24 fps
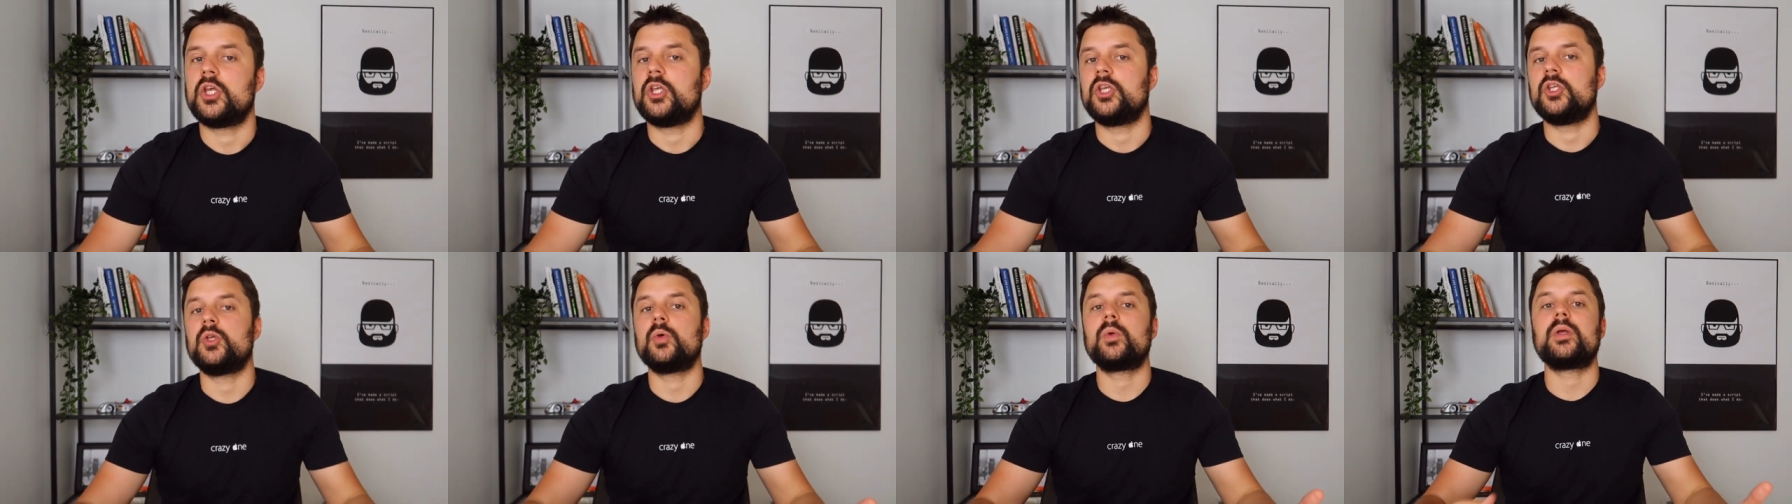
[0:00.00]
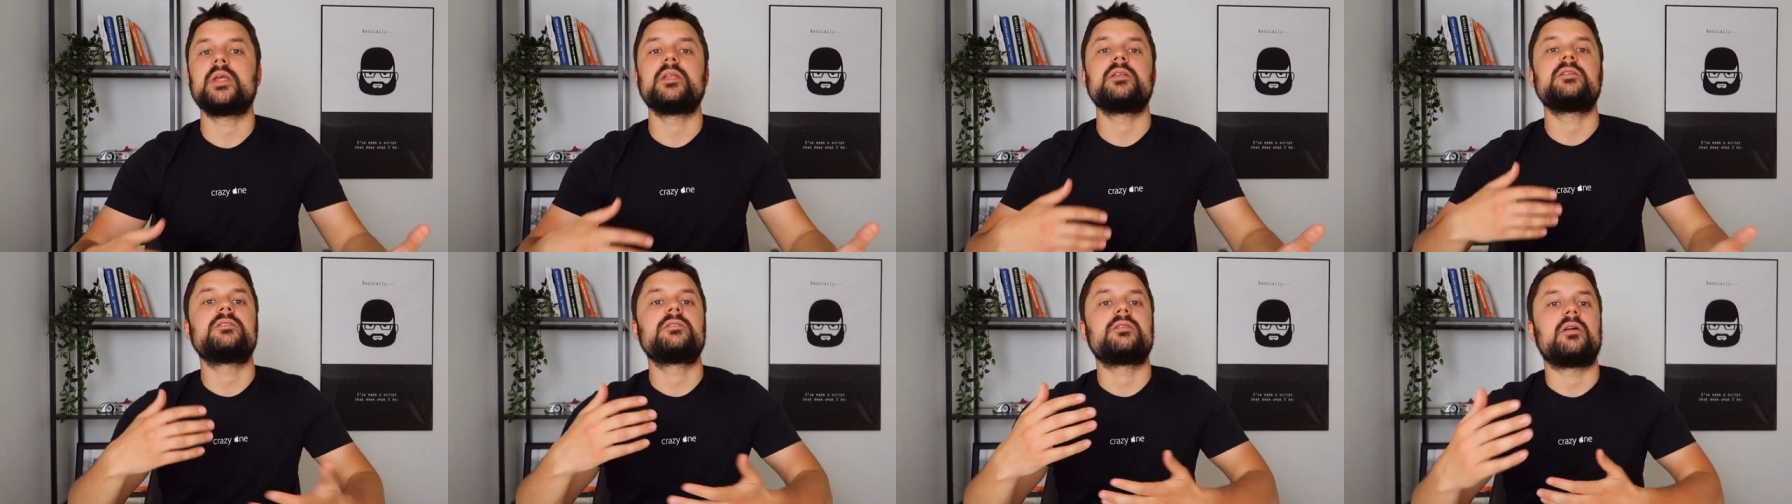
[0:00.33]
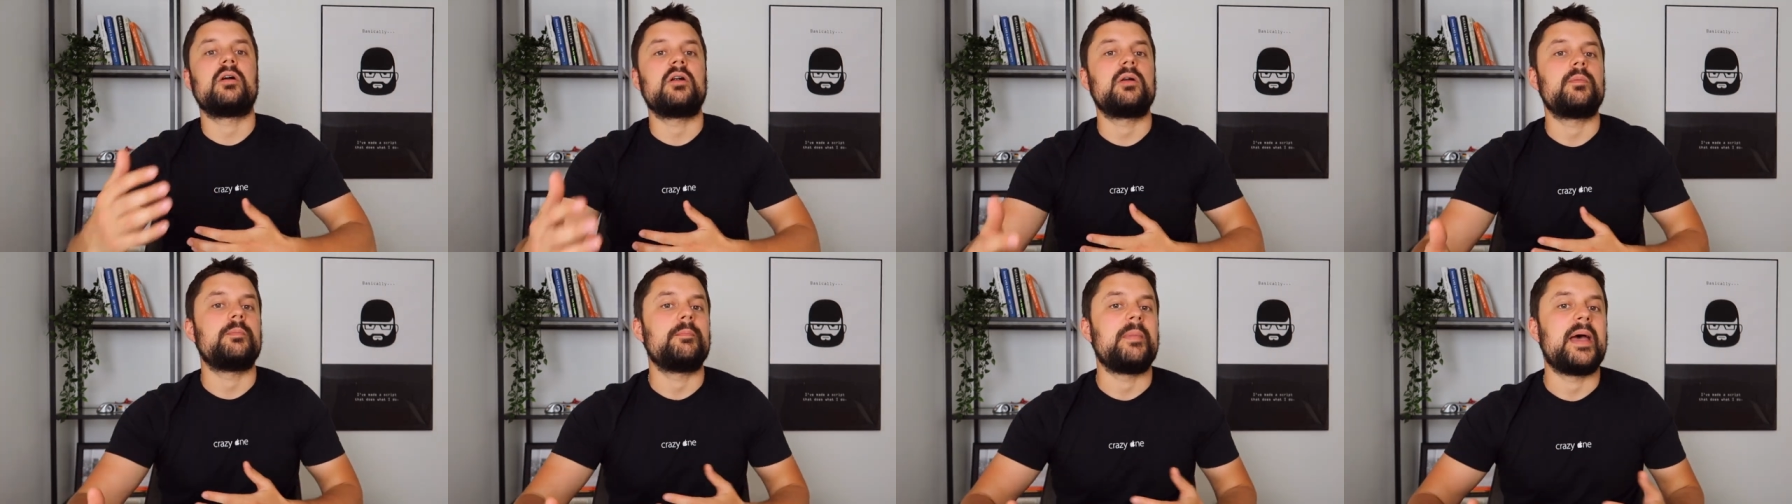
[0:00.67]
you can
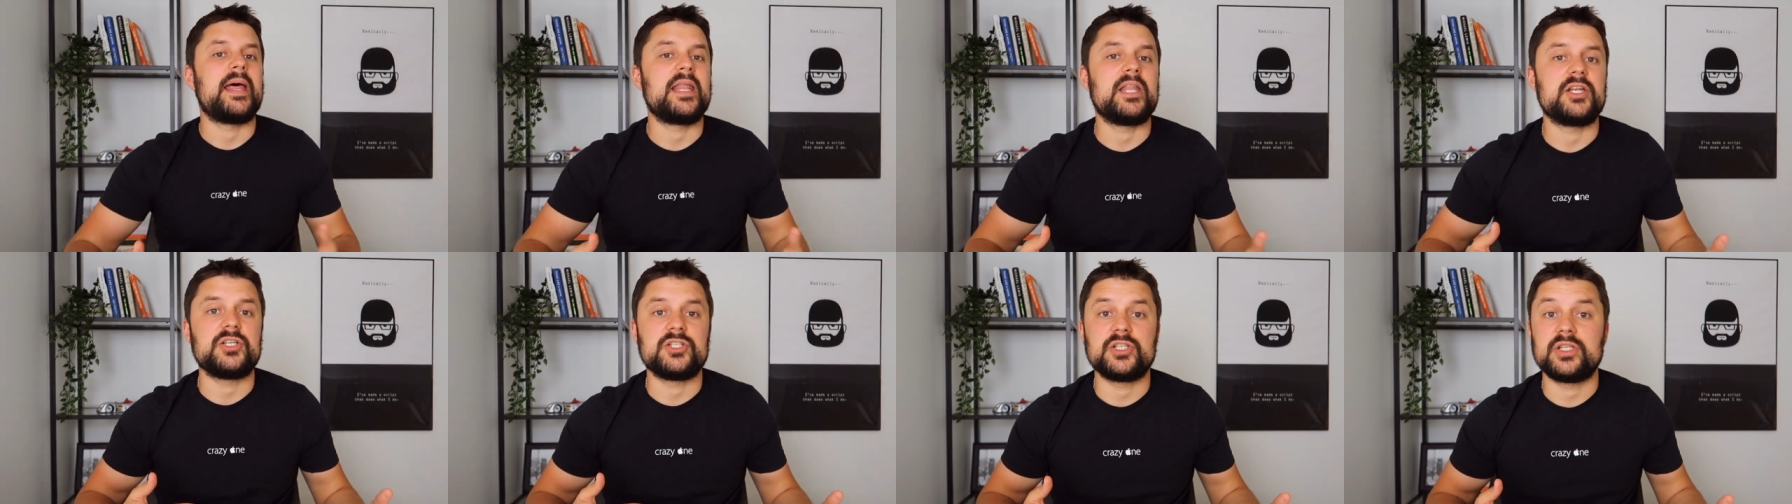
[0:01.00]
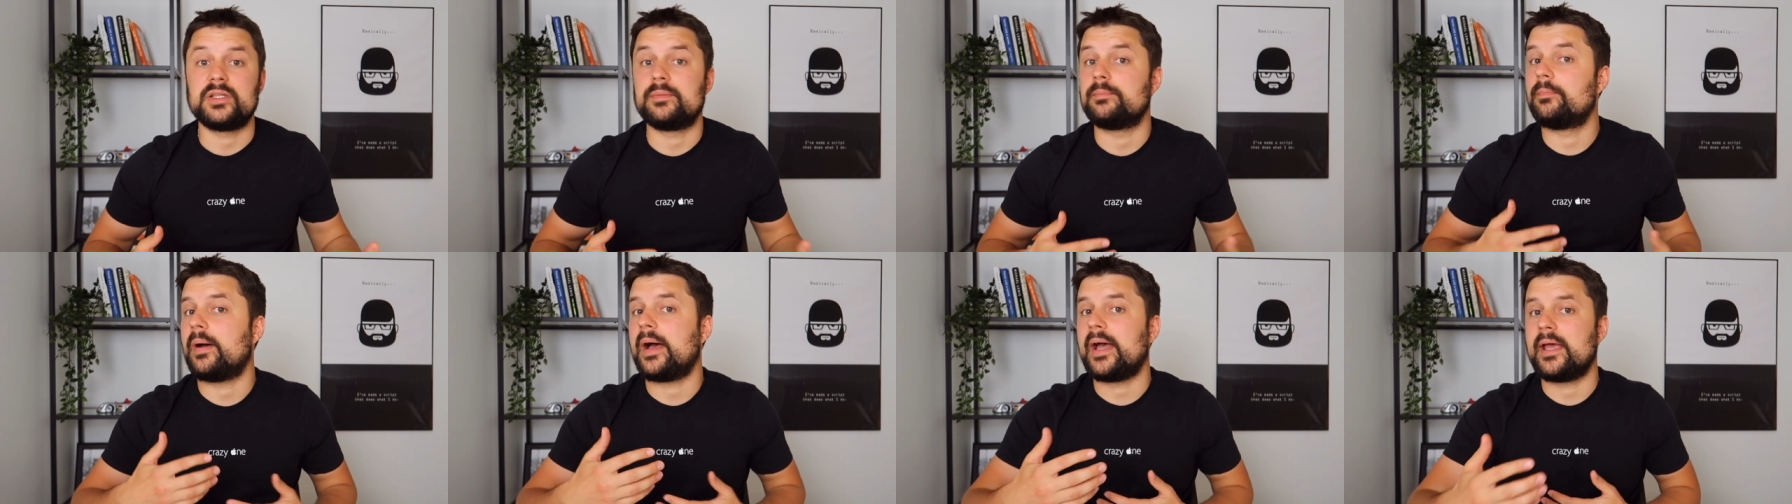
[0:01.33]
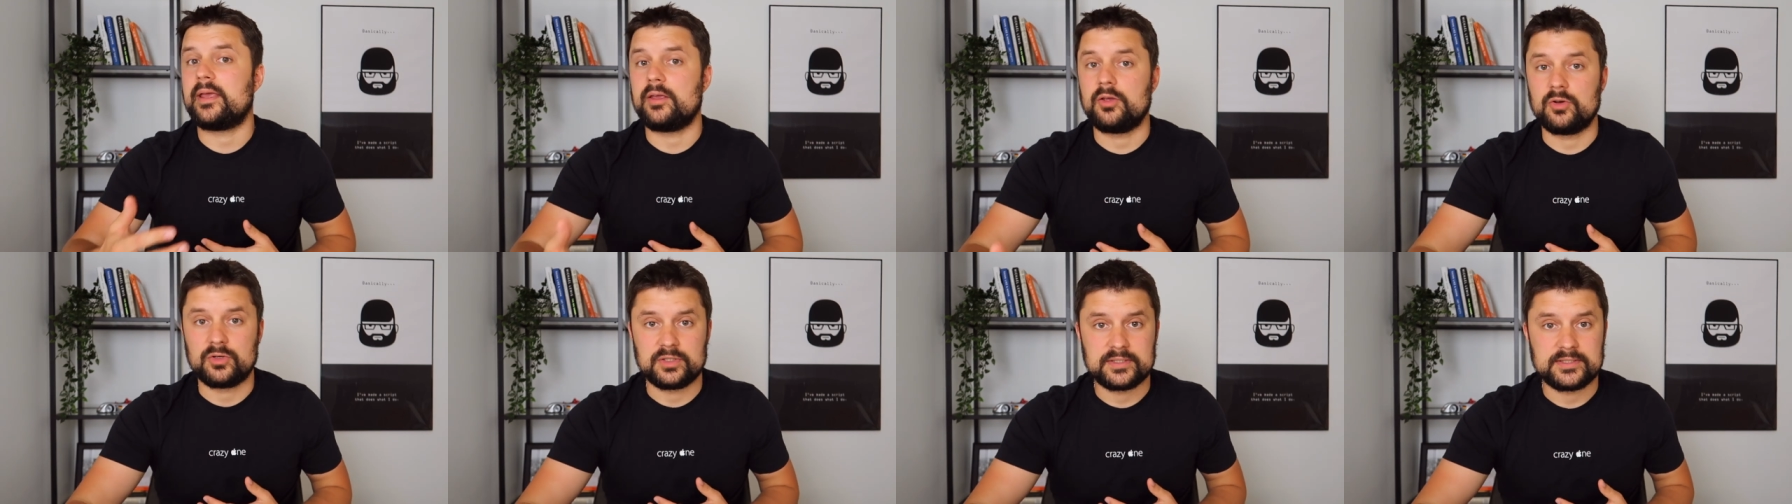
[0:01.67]
start managing by
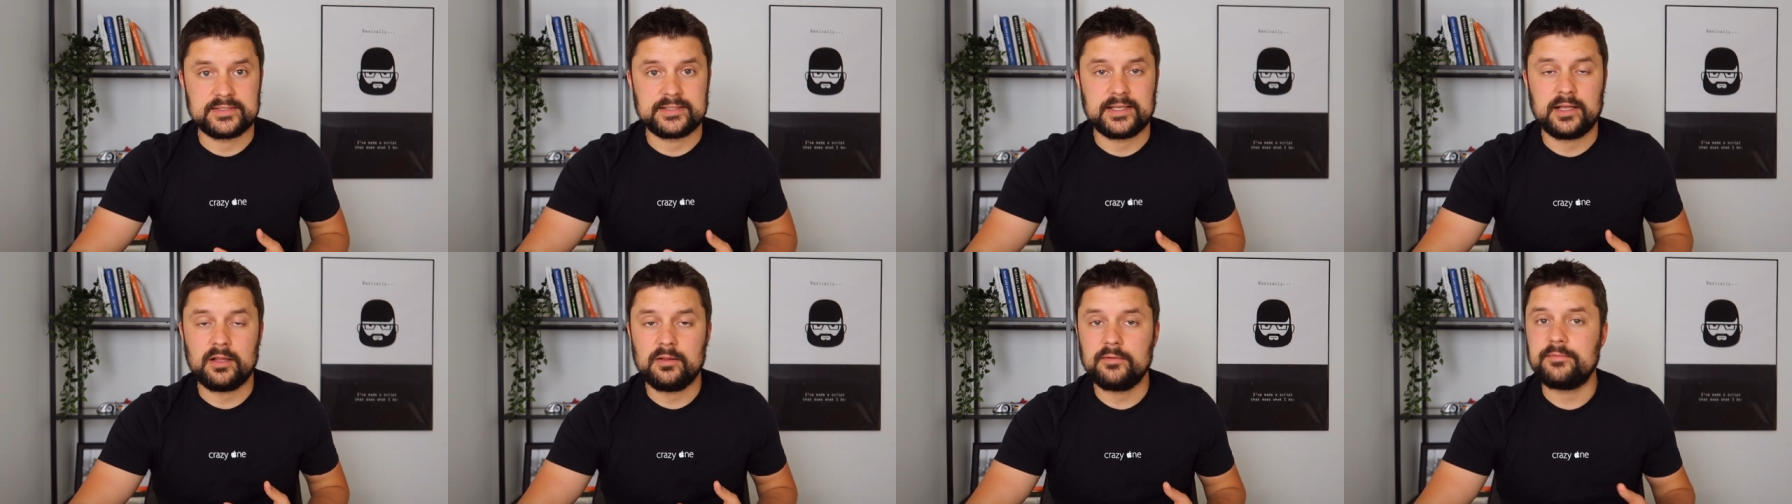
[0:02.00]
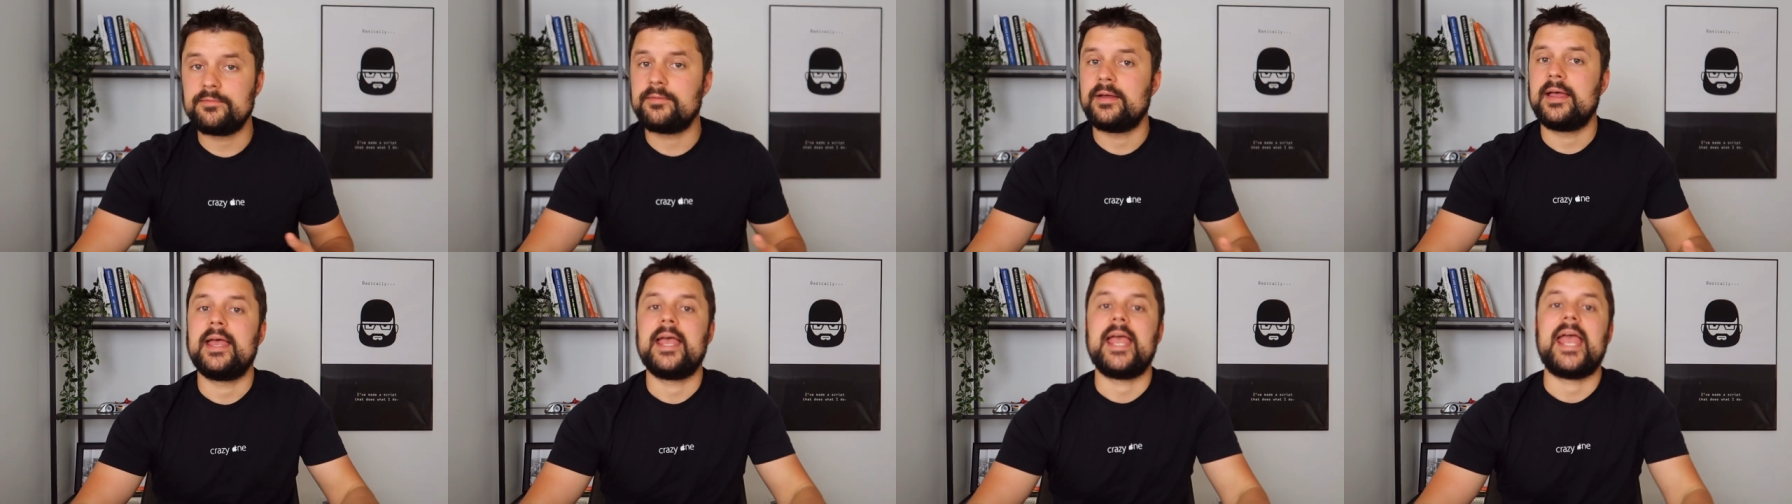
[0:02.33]
yourself